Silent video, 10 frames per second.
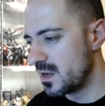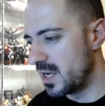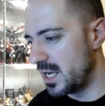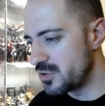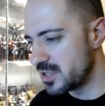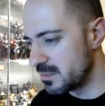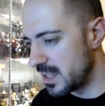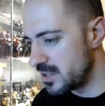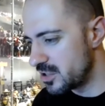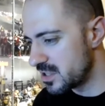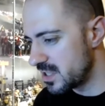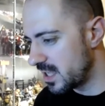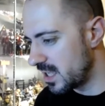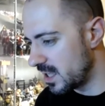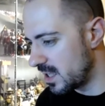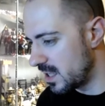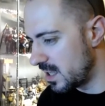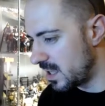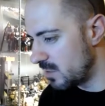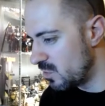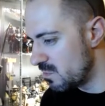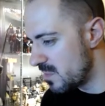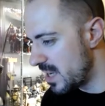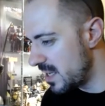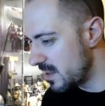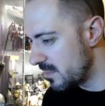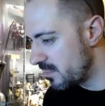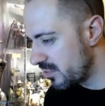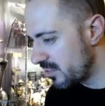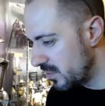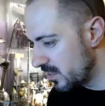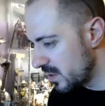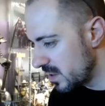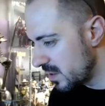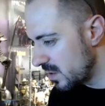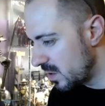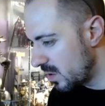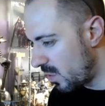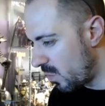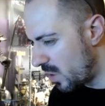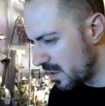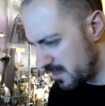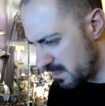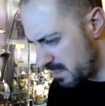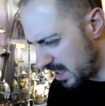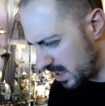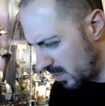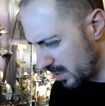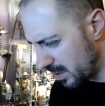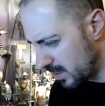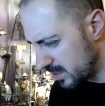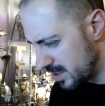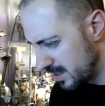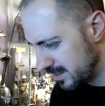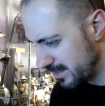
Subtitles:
Interesting, Ben. Just thinking, I will make a pre-order one of the big golden girls,